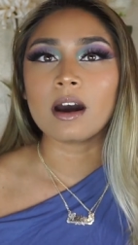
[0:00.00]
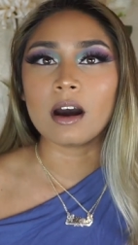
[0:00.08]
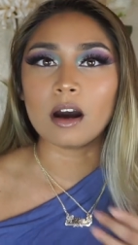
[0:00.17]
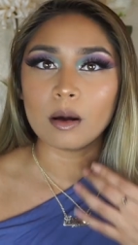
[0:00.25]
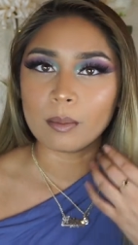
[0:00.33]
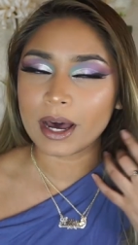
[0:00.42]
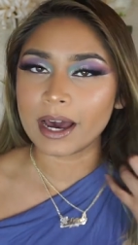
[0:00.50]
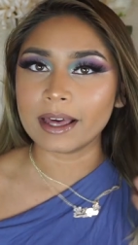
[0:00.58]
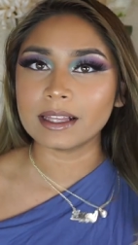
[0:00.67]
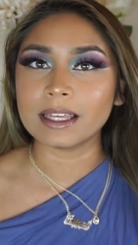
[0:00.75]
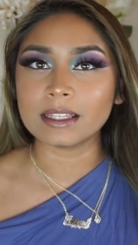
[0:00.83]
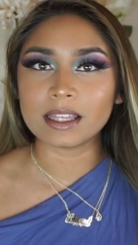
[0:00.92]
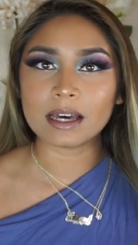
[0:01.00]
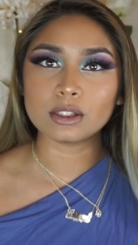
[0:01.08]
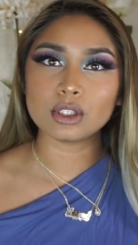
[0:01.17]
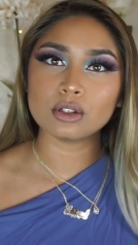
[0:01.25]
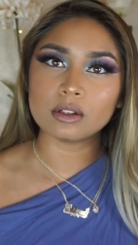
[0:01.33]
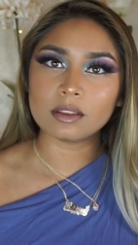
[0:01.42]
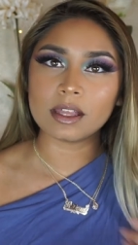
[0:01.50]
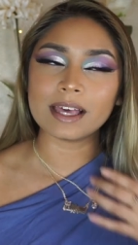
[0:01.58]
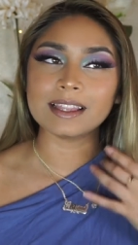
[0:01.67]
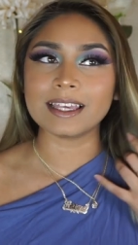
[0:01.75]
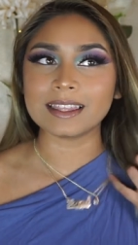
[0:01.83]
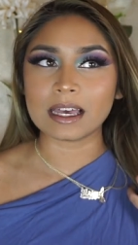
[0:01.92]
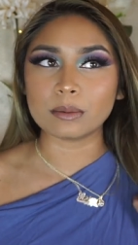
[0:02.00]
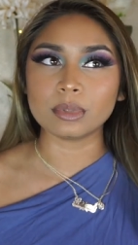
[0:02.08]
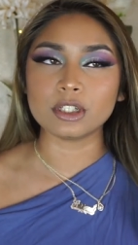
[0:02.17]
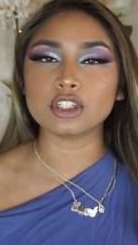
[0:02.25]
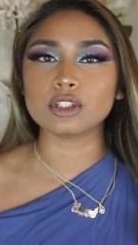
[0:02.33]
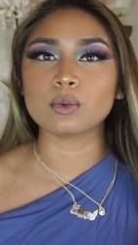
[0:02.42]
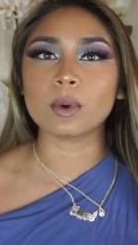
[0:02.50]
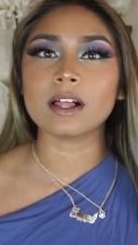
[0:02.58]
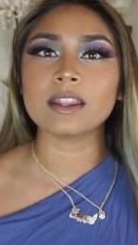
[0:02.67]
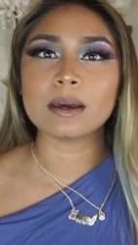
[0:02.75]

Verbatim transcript: Um, I like that too, I like that bleach as well.